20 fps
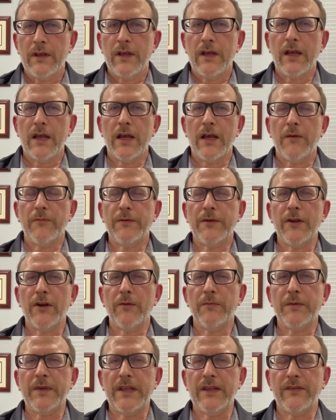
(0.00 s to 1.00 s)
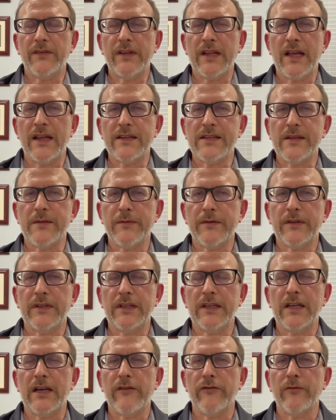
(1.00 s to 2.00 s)
PRP is not
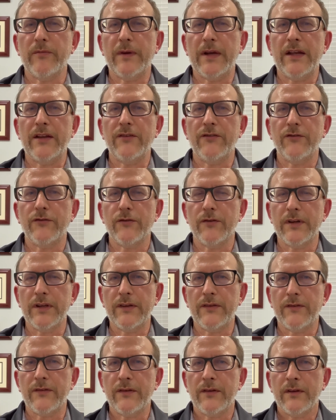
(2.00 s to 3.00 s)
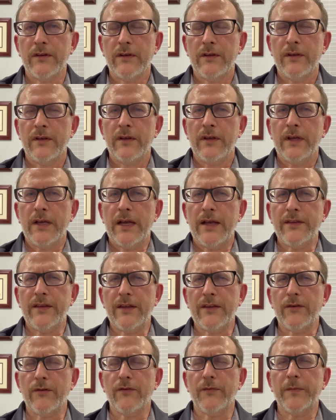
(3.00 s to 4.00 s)
typically covered by insurance. I
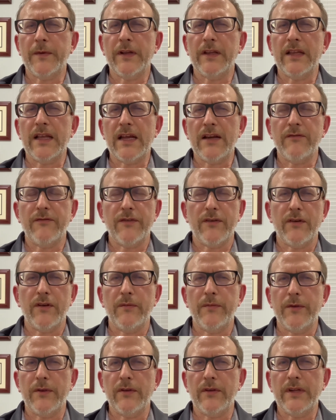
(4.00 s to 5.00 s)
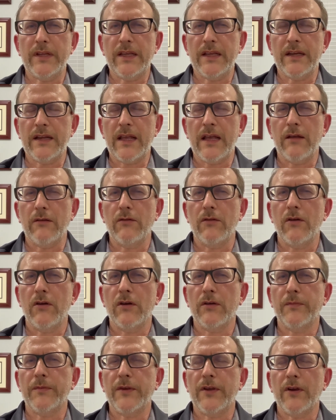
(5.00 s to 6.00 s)
think there's been a lot of variability in how
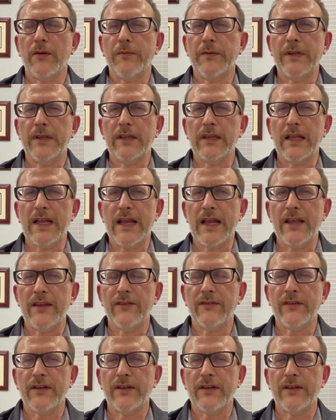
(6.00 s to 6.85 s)
long PRP lasts.